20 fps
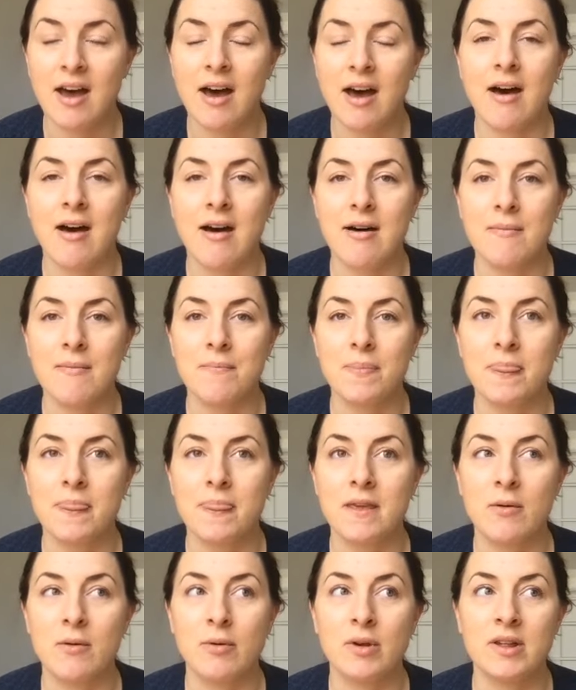
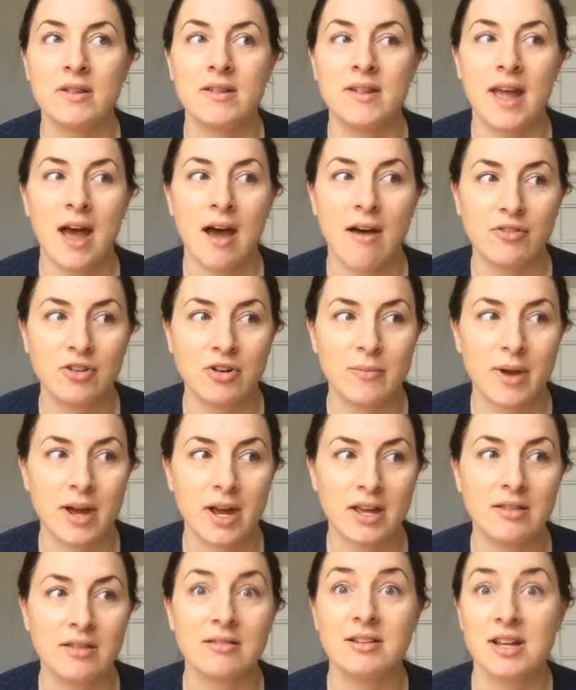it was after
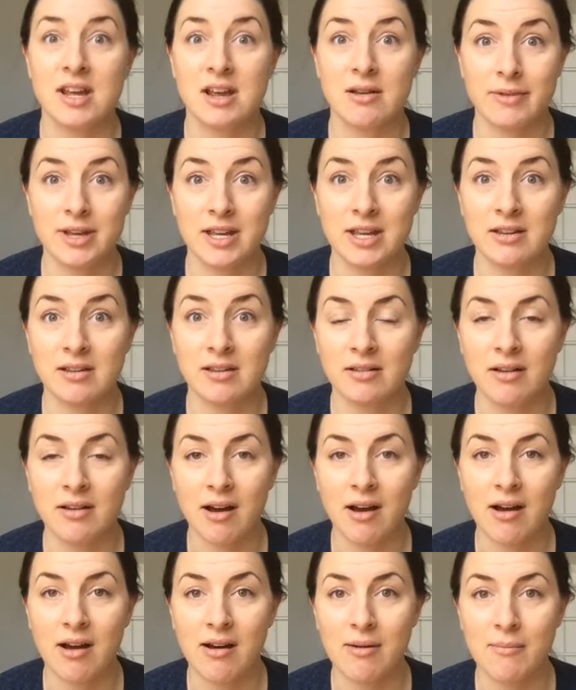my 38-week
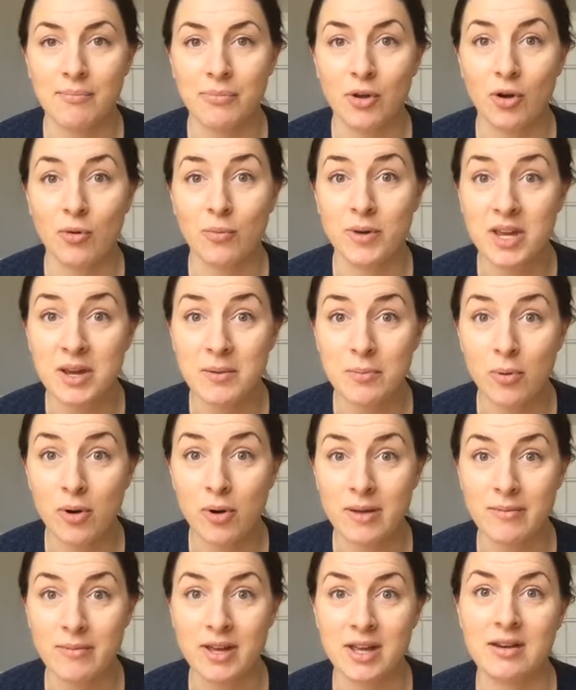OB
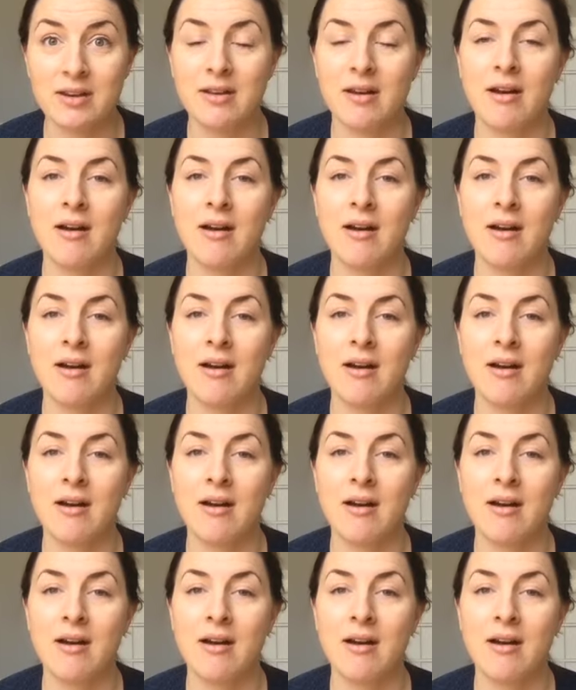appointment.